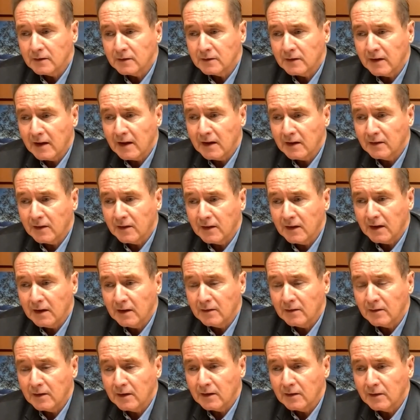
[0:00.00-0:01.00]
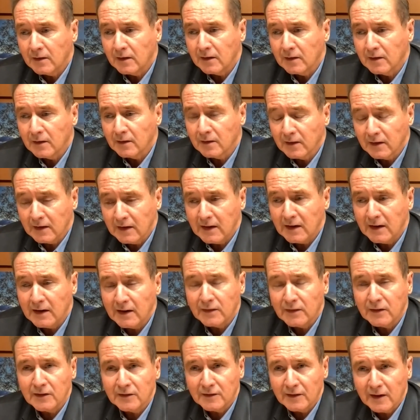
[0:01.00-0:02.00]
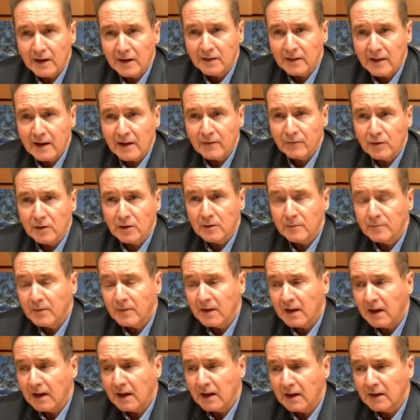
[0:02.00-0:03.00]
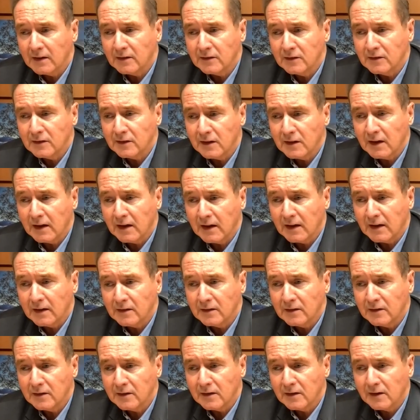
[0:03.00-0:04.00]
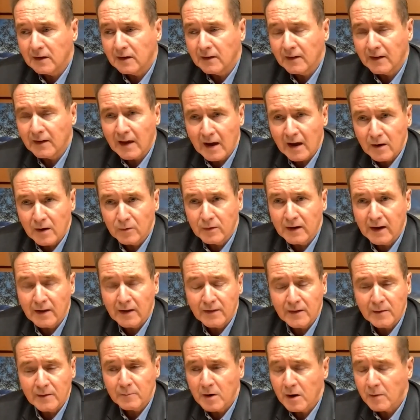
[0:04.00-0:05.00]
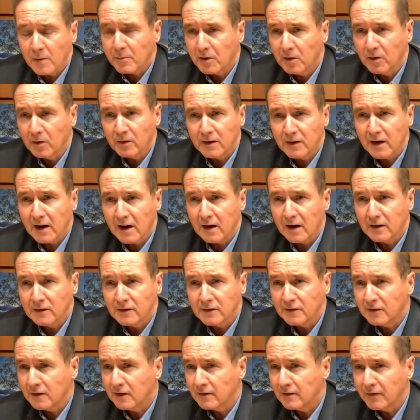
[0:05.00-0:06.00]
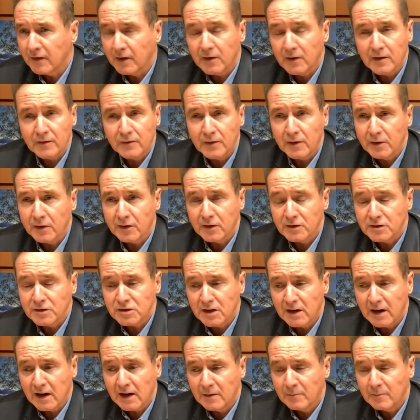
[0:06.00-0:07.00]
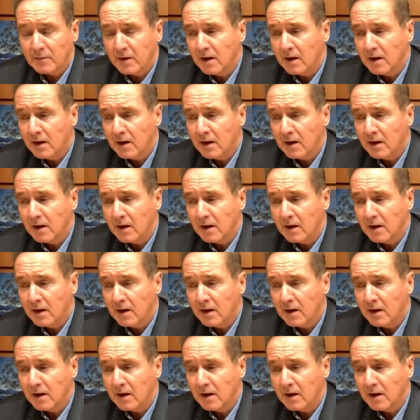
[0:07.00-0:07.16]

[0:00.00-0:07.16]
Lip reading: Take the lead at the state level and the county. I think Mark Poloncarz has done a very, very good job.